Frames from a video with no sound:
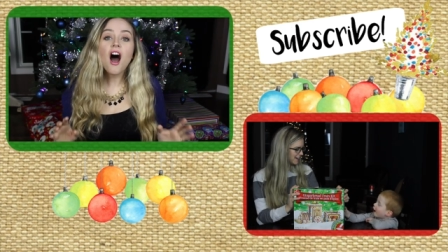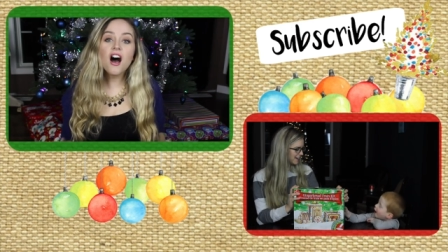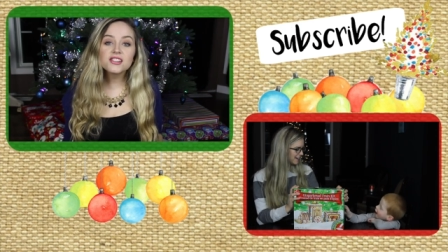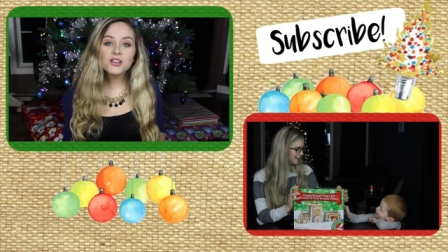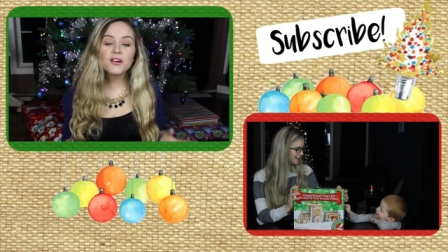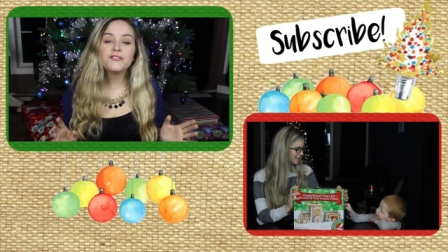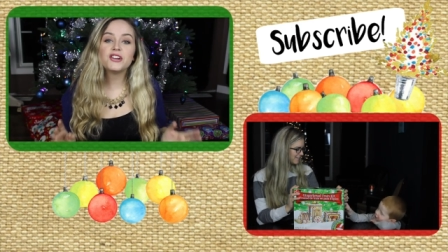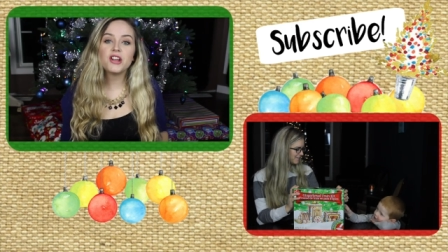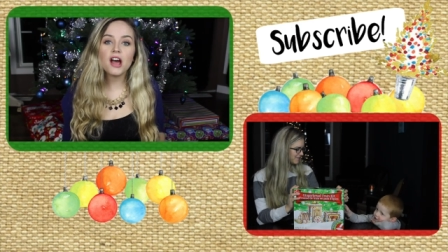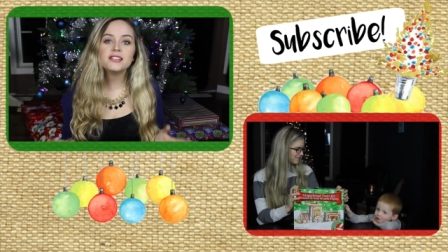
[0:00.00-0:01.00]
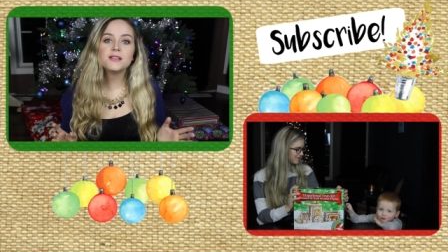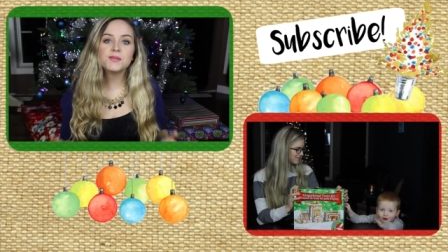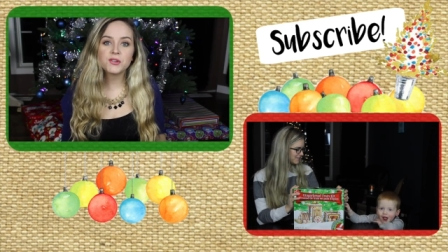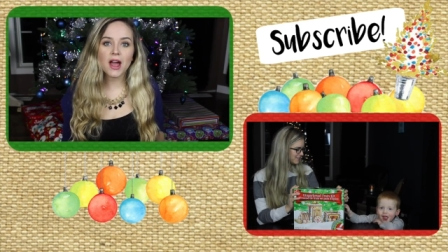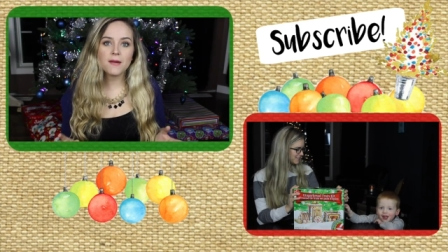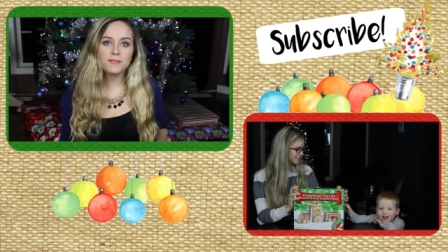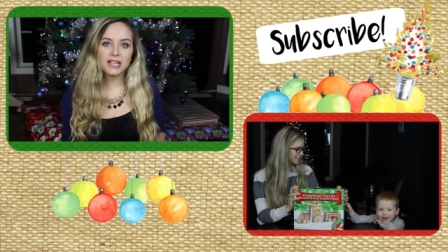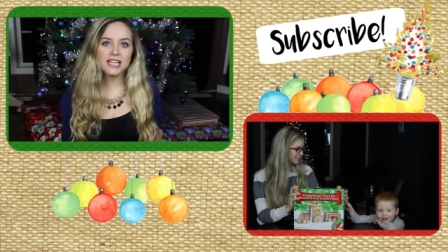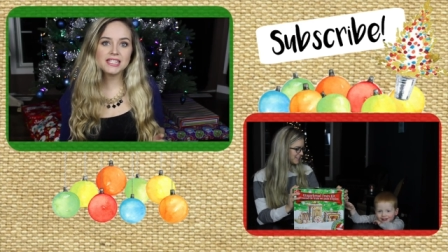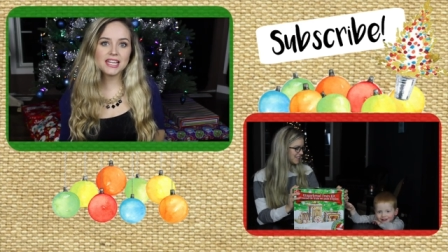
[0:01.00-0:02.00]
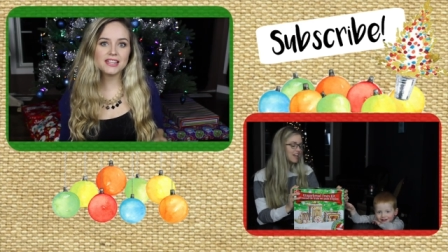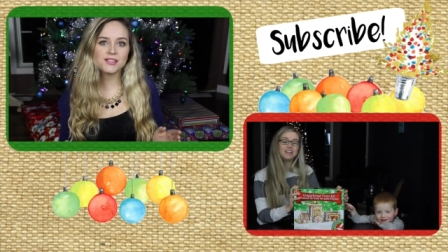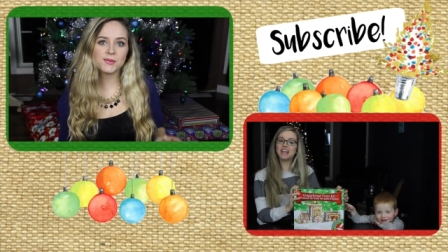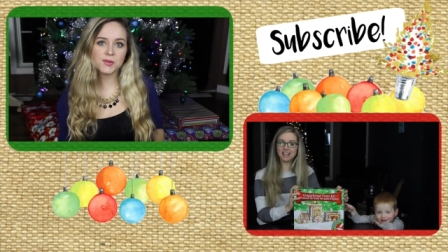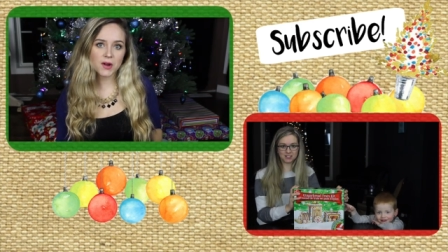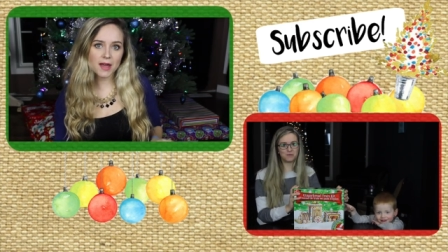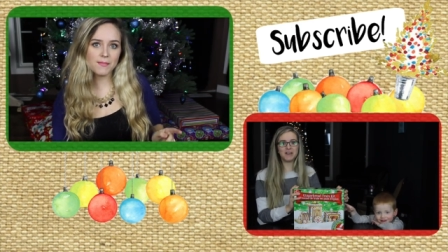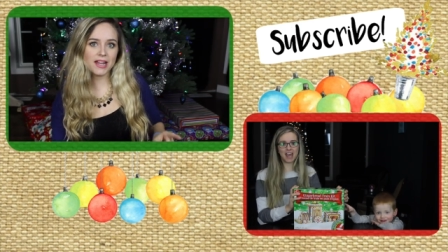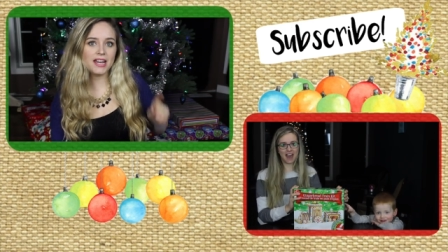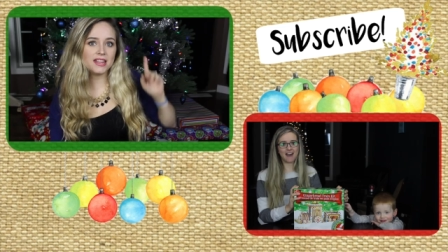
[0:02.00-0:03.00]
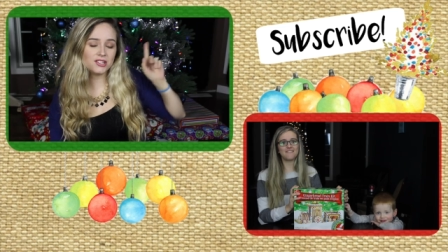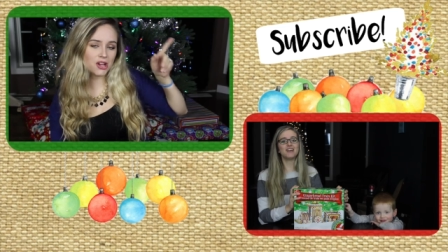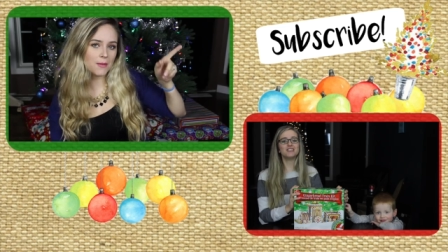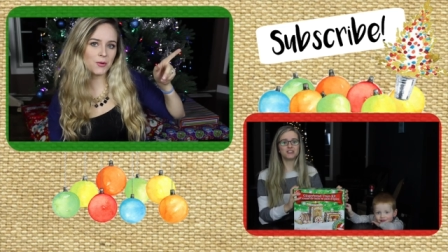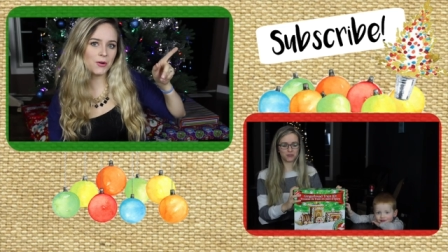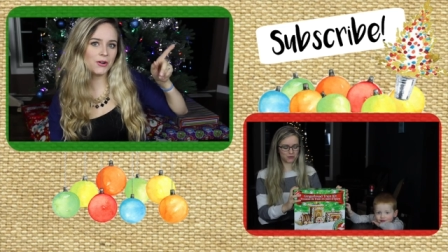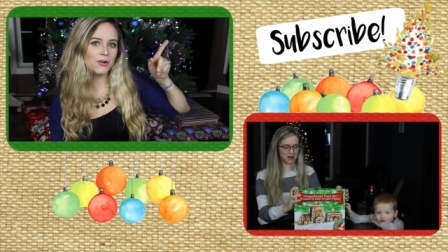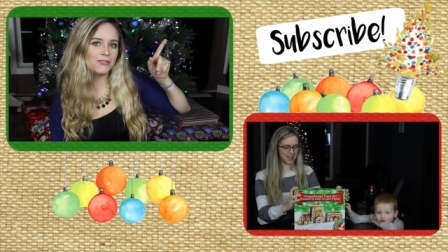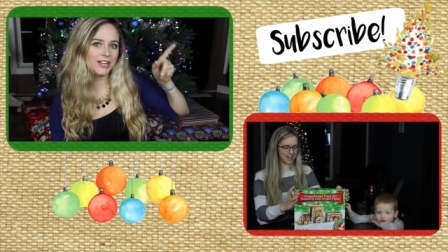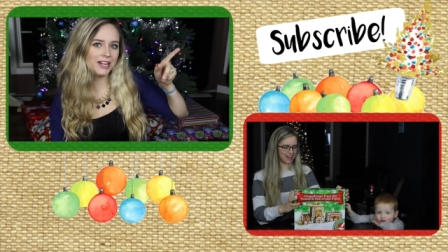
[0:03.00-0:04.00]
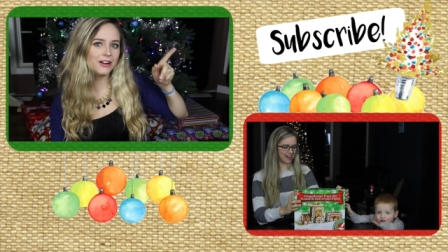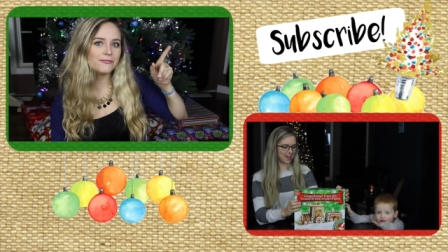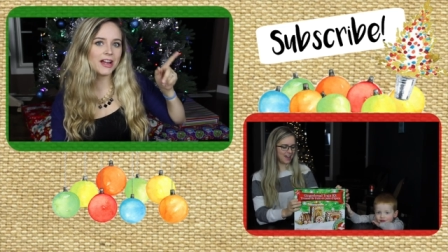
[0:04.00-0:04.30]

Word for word: Also, if you're not subscribed, please hit the subscribe button in the top corner over here.